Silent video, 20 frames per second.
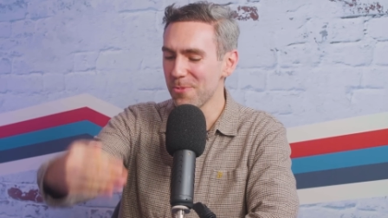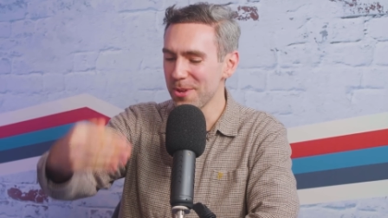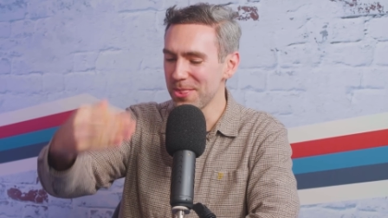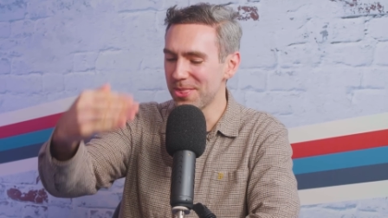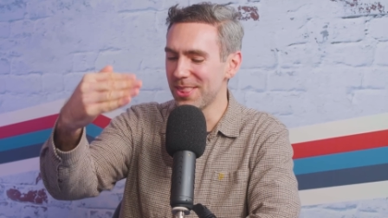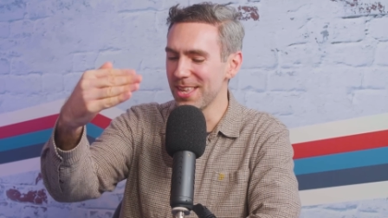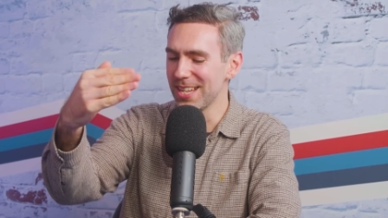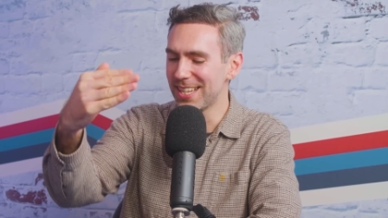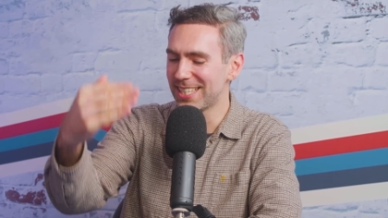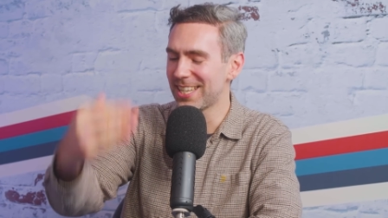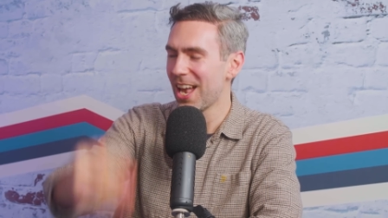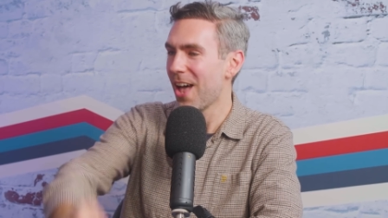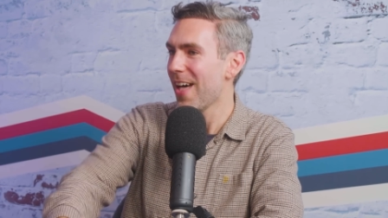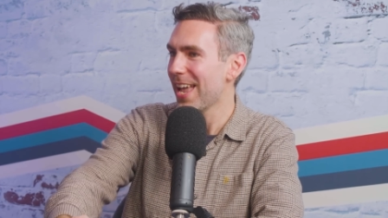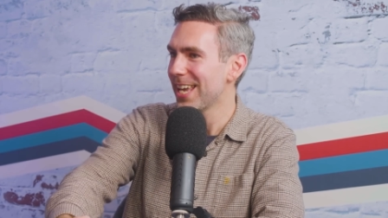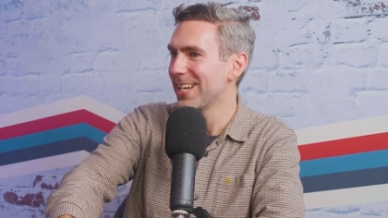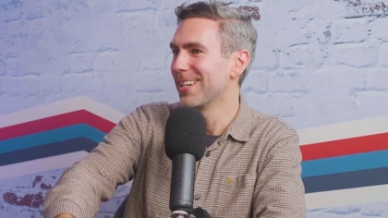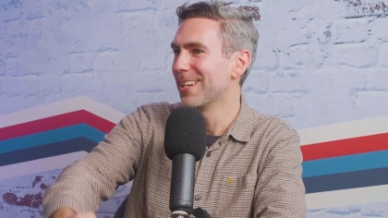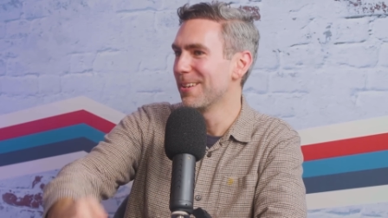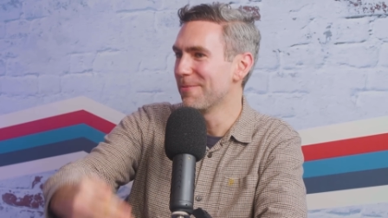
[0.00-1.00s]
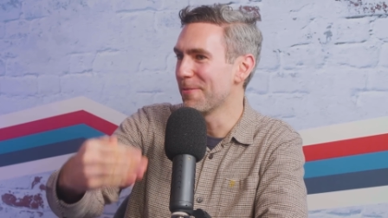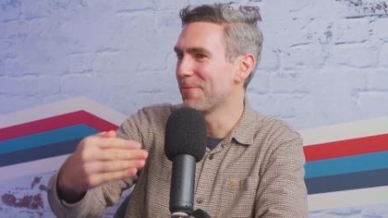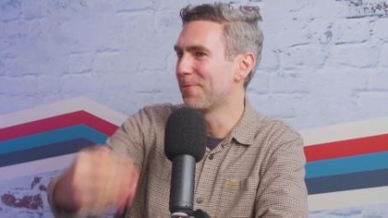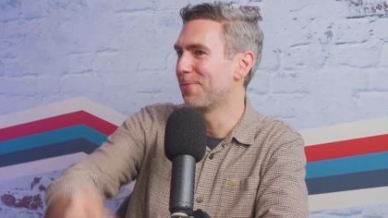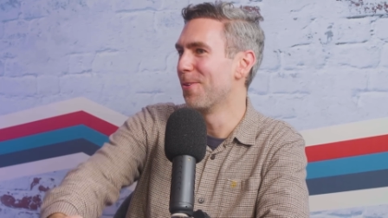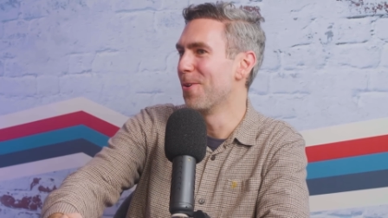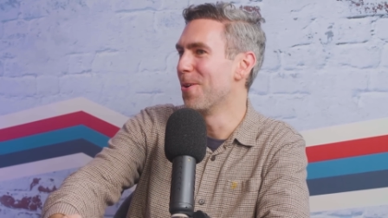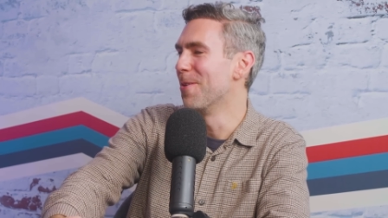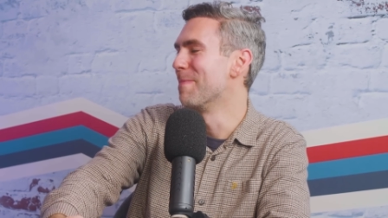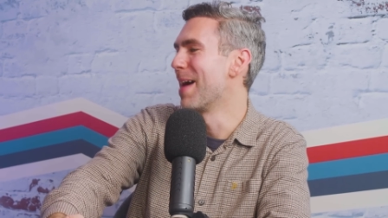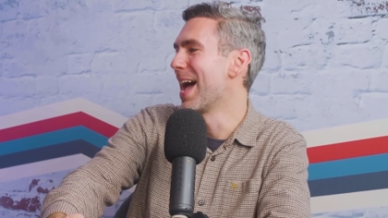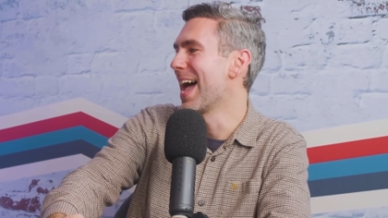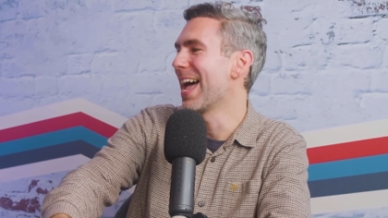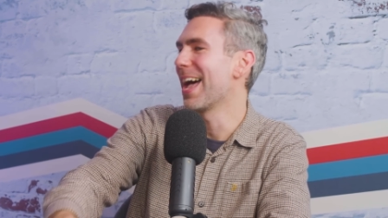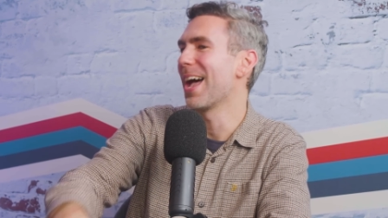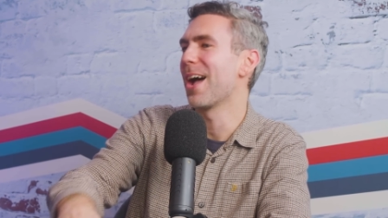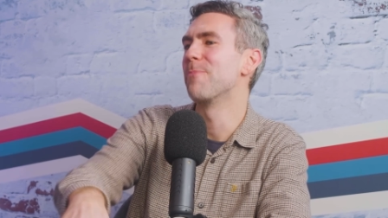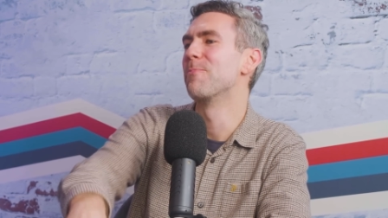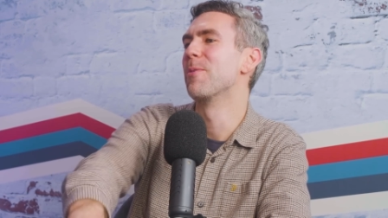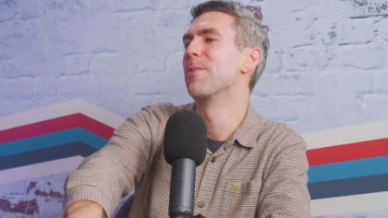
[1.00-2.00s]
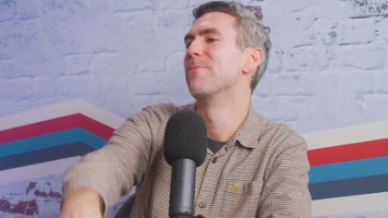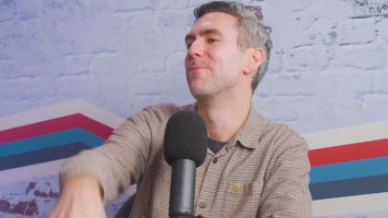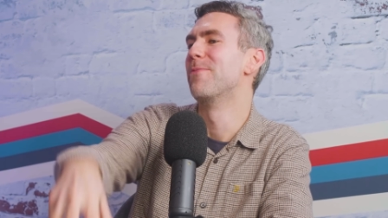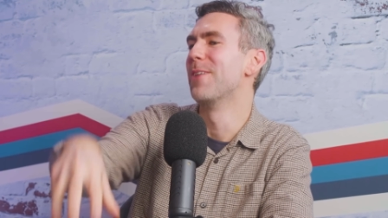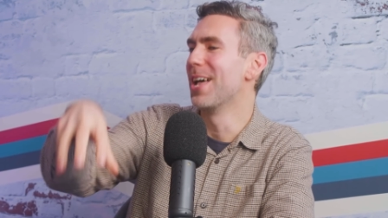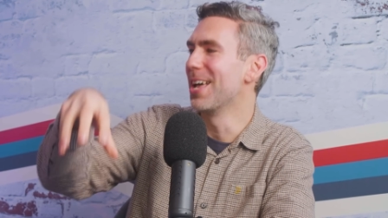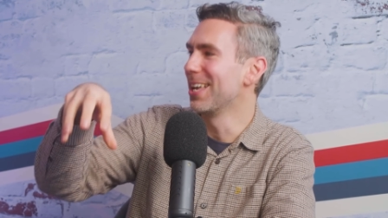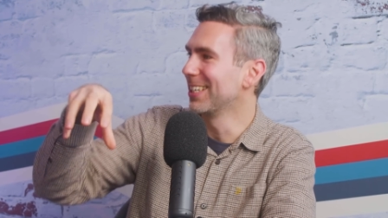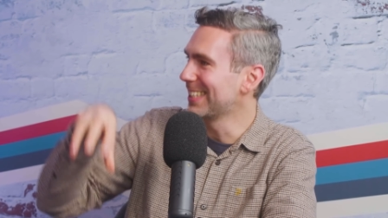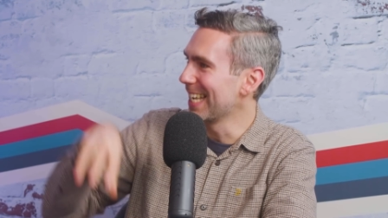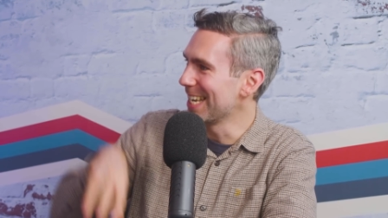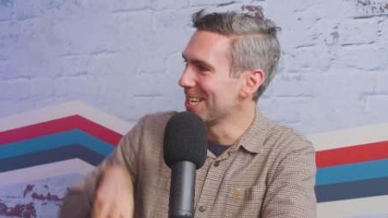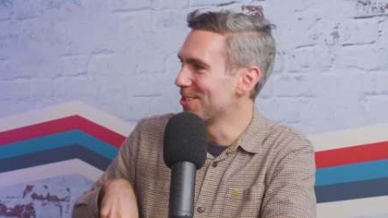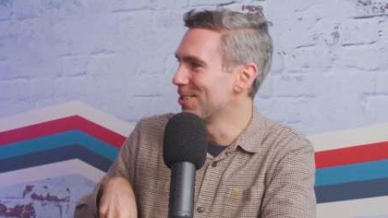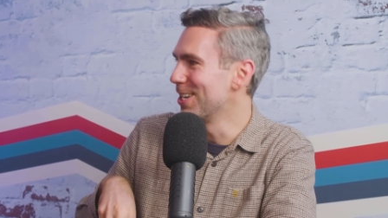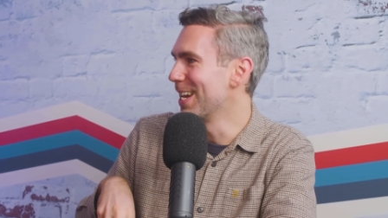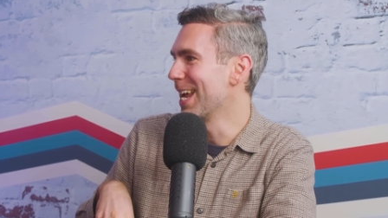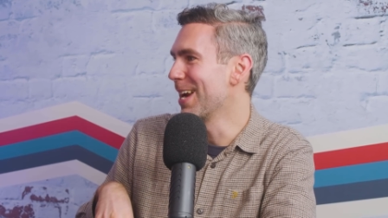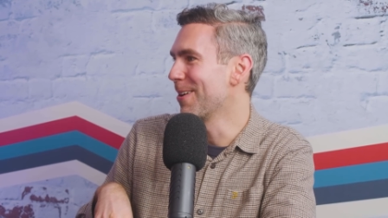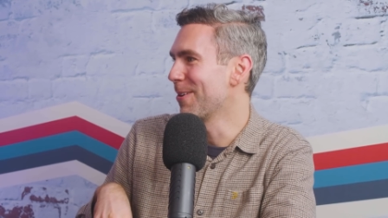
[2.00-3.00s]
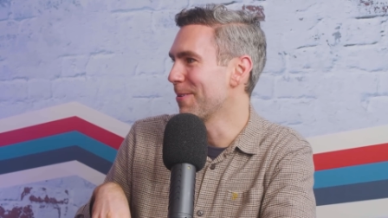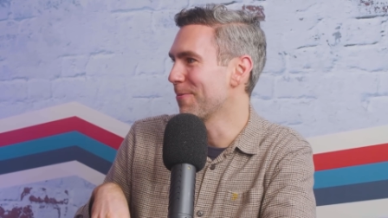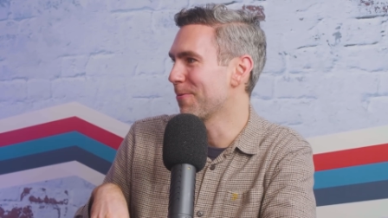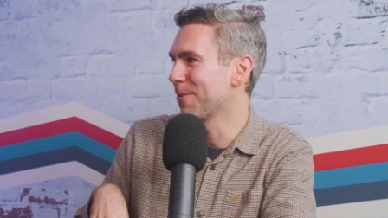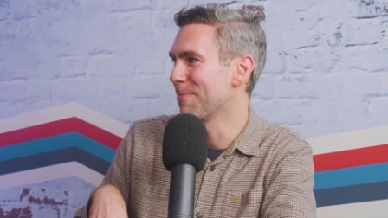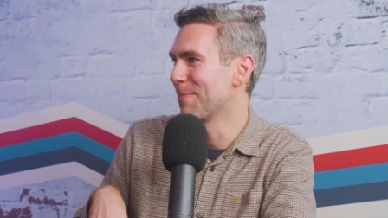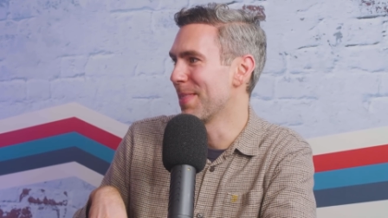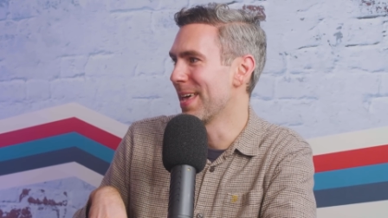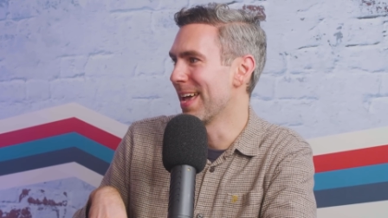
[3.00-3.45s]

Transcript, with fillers: with the title of a format yeah. and reverse engineer it from